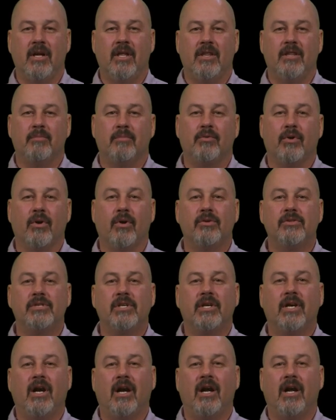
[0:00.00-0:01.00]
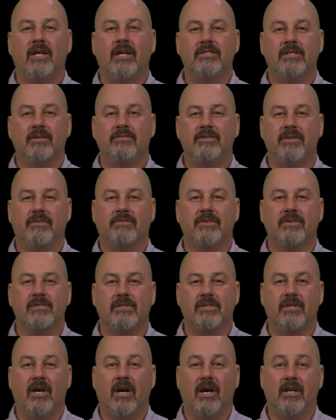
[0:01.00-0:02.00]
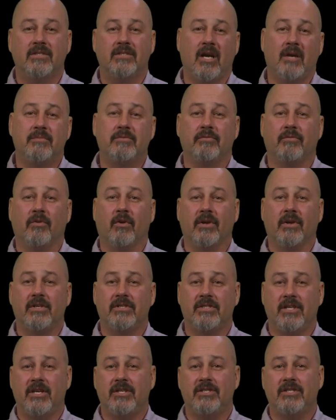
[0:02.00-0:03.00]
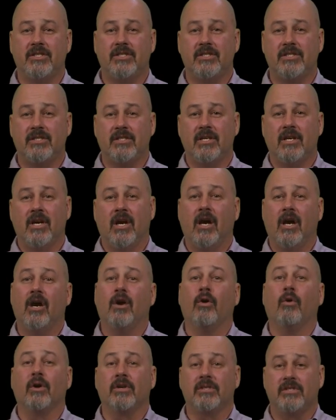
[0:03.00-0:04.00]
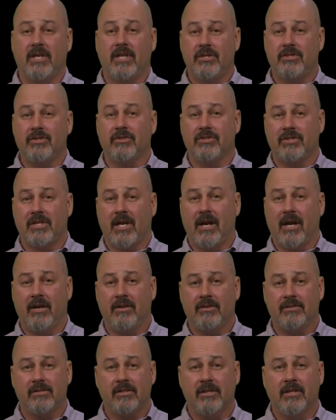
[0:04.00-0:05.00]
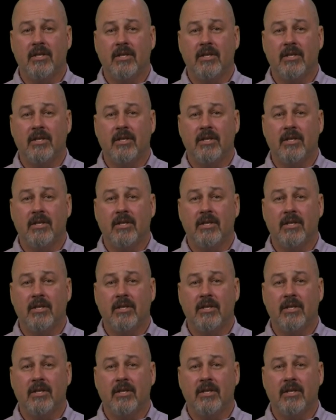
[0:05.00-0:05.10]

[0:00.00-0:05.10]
the pros and cons of different types of organizational styles,